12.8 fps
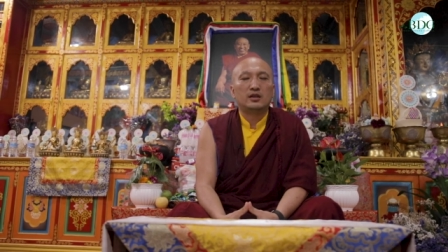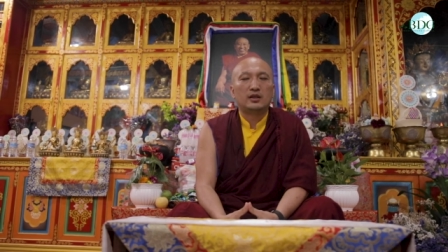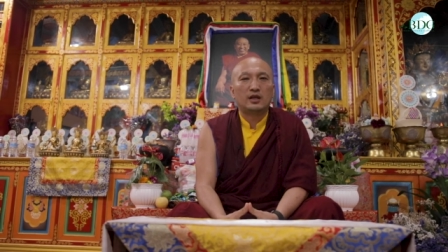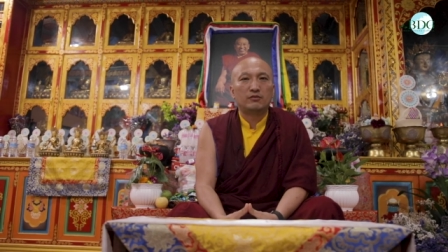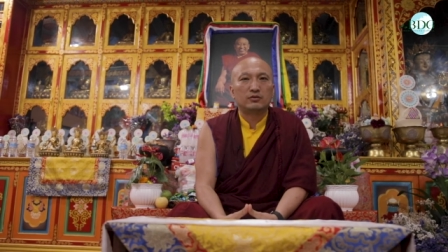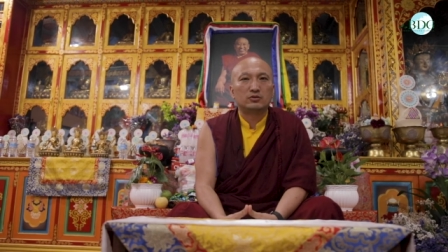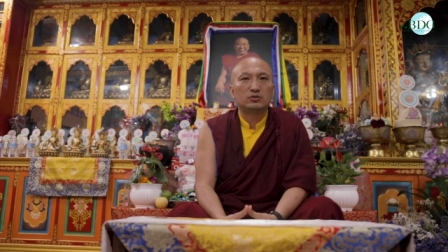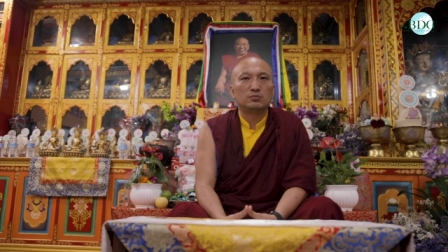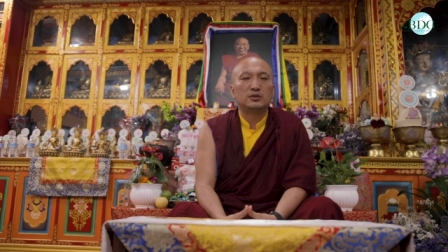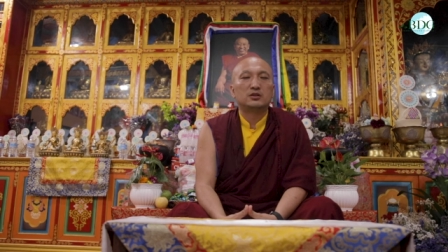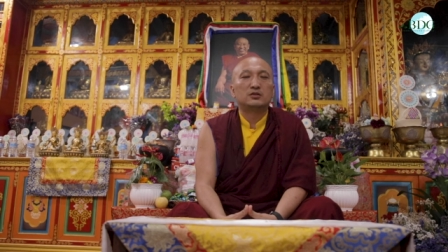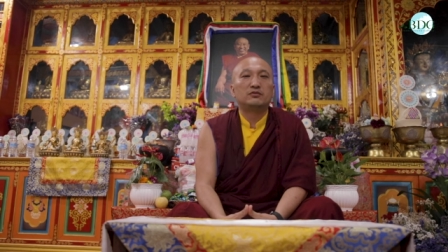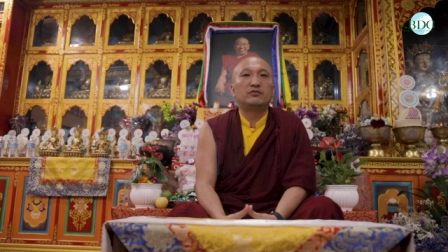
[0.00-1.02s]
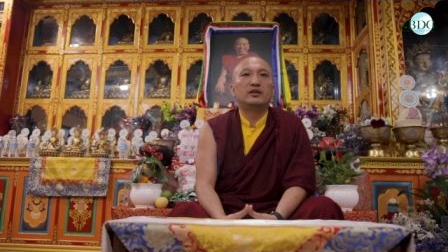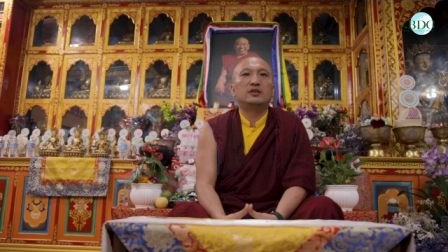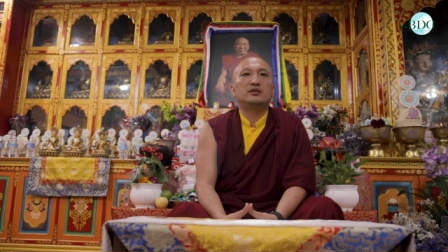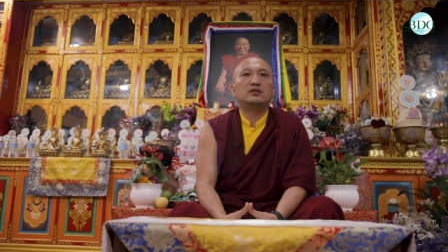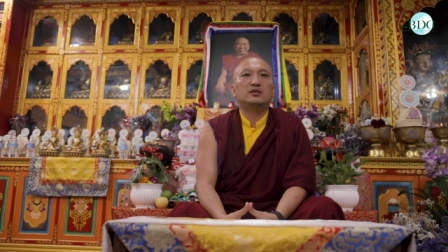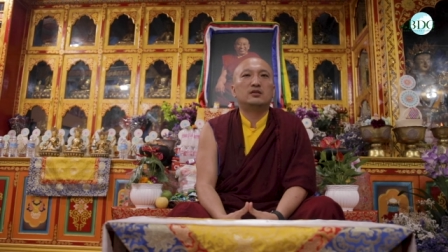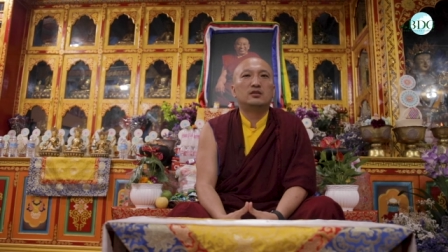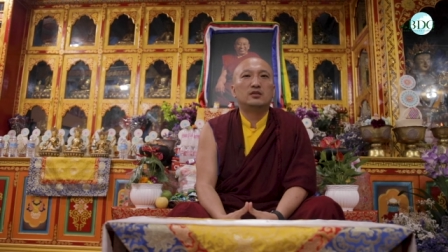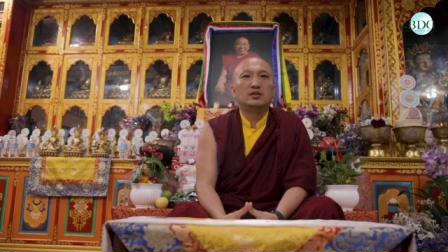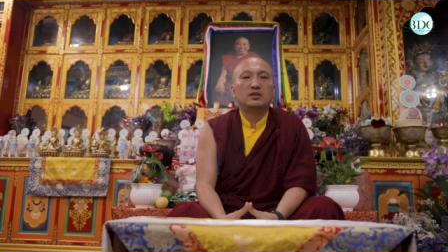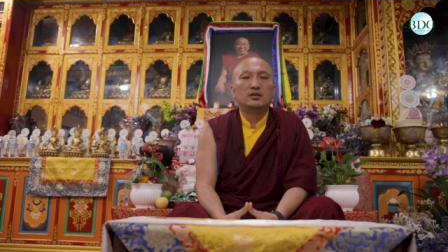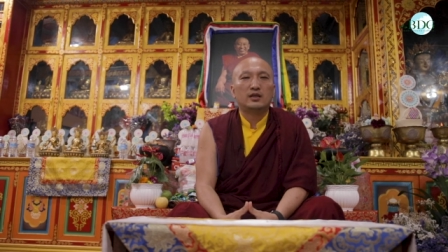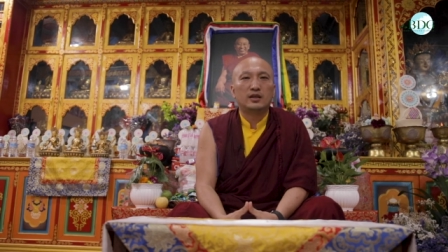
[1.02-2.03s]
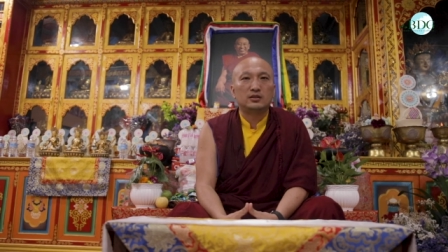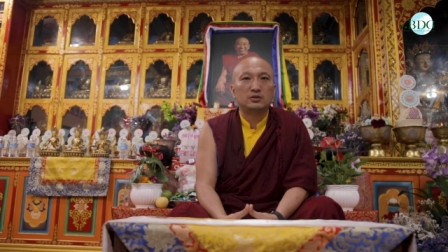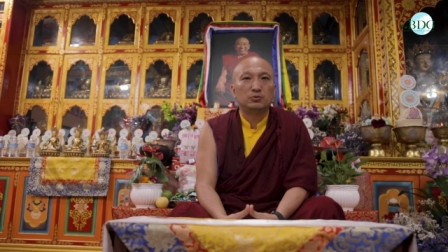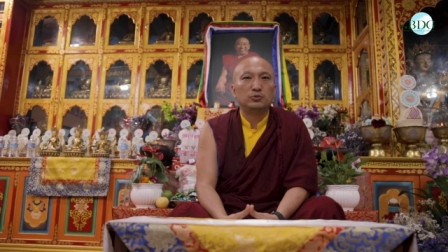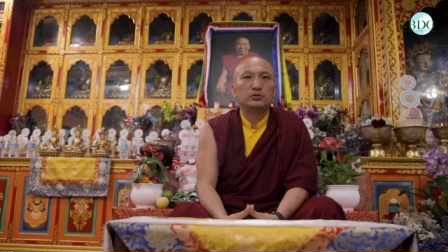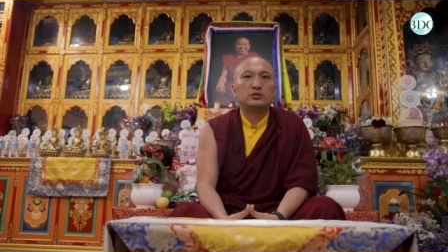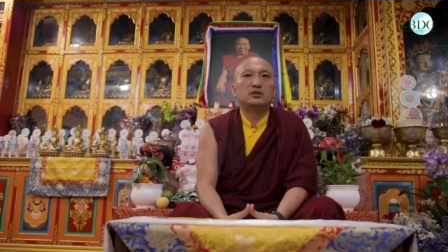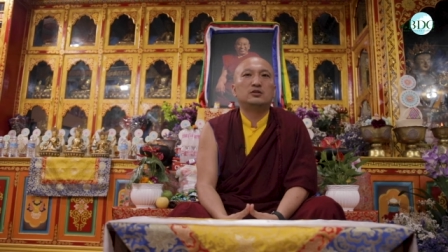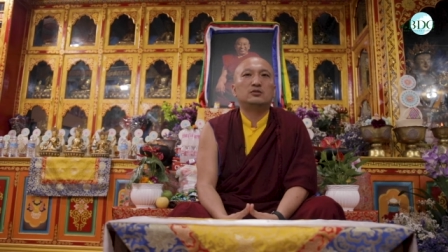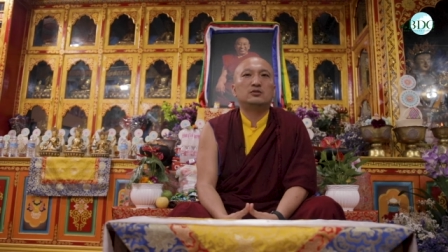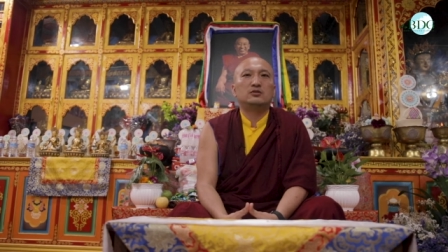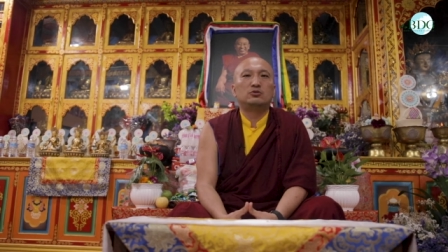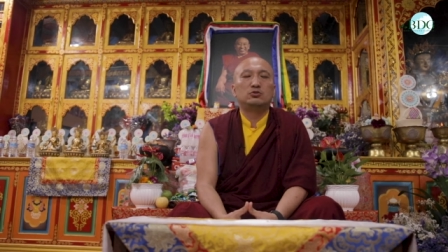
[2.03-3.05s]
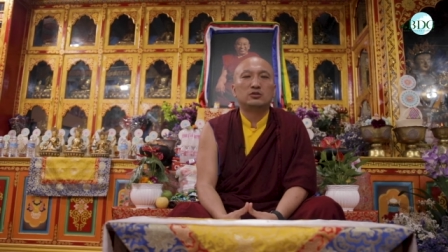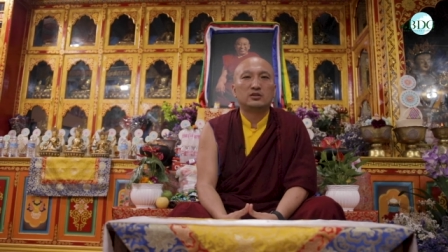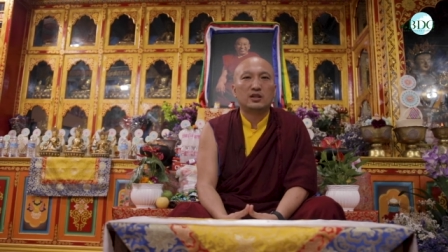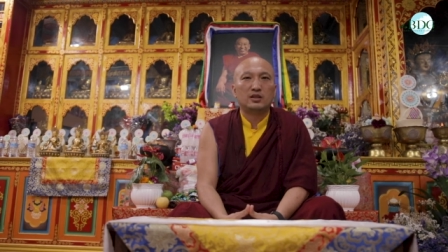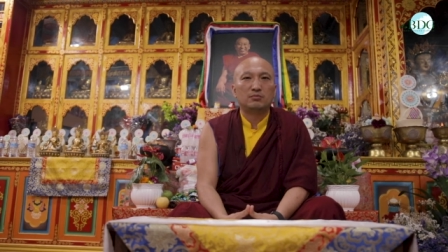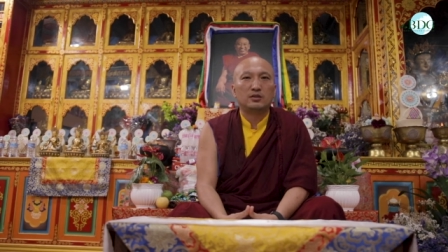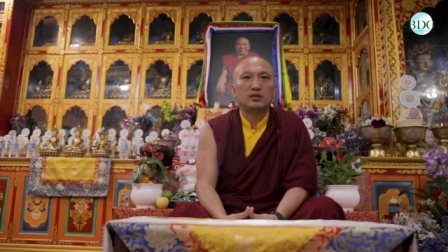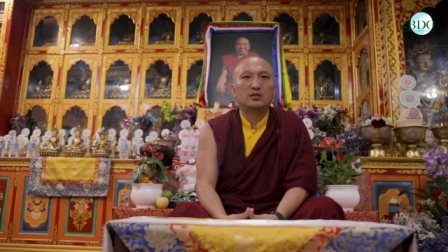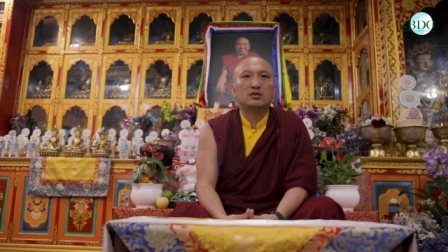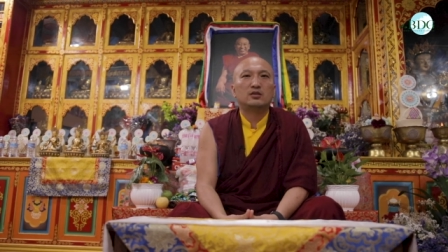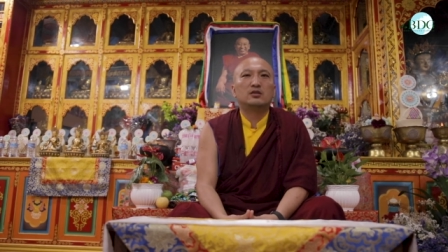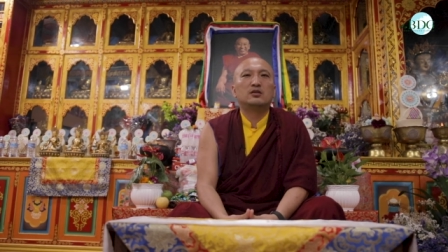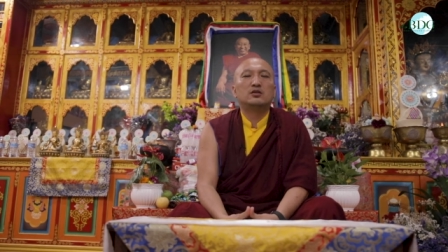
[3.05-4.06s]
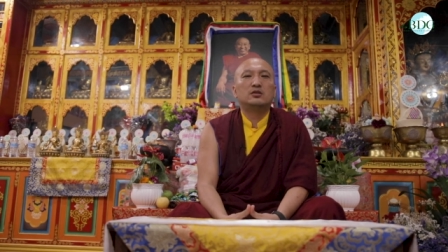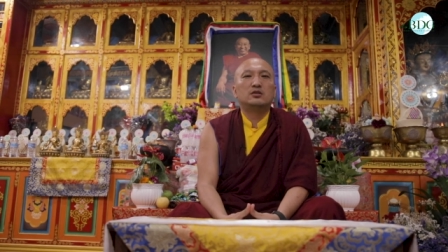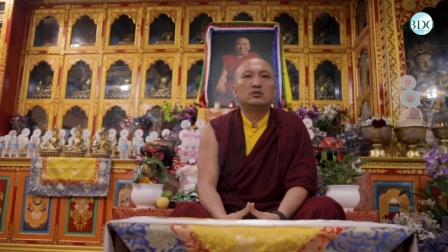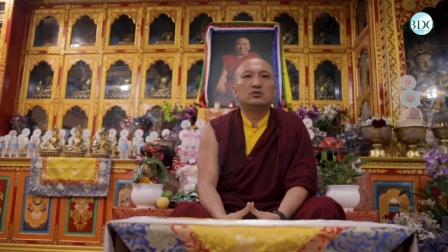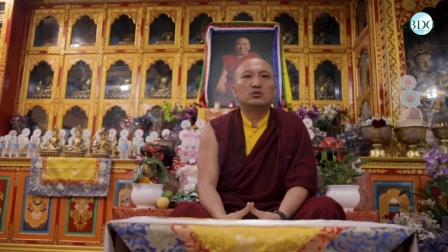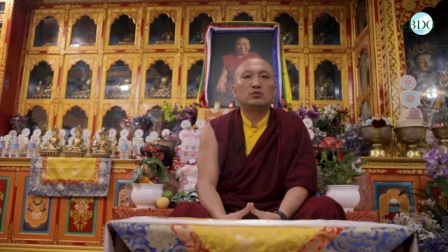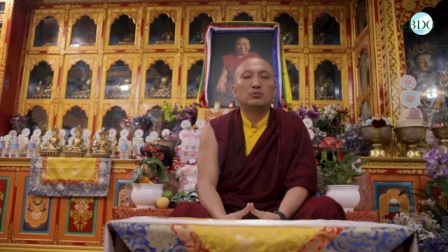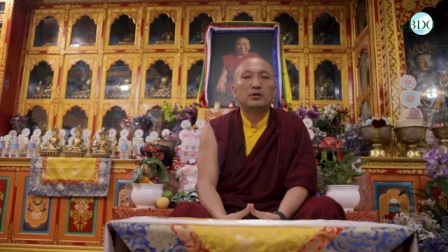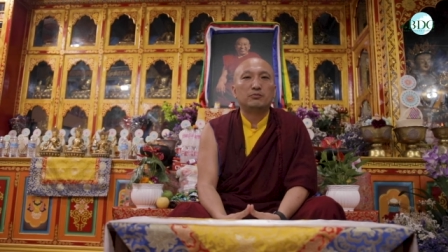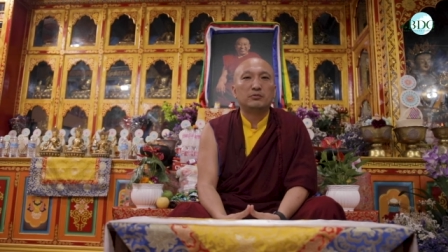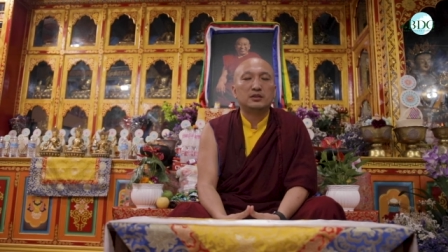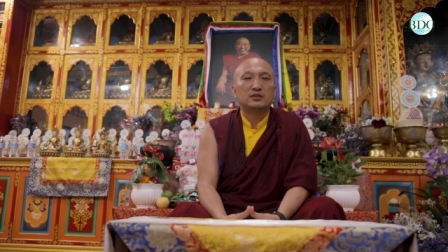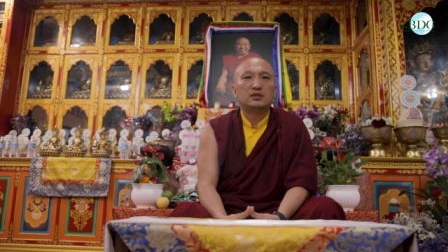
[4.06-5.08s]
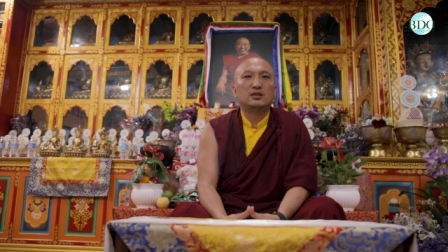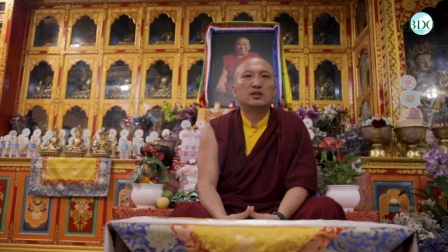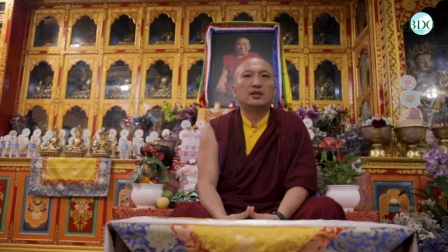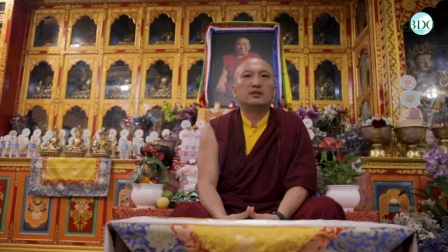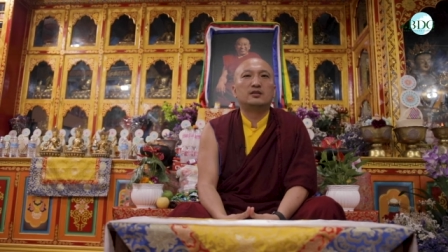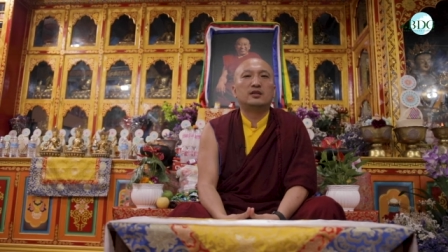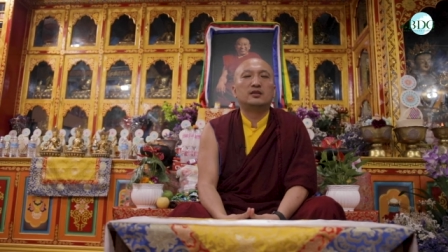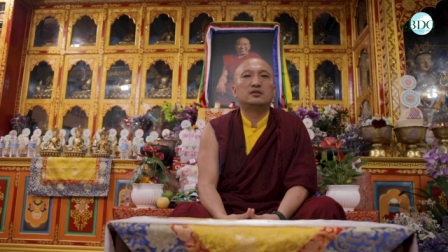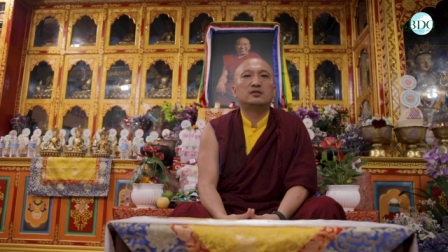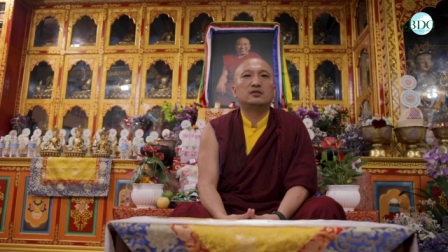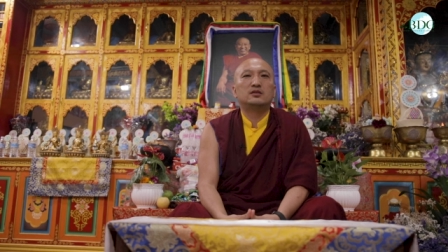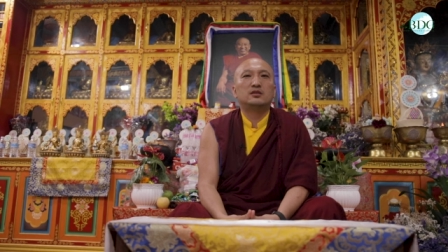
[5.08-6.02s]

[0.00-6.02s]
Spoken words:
having so much faith and devotion to the Dharma. So when we see like that,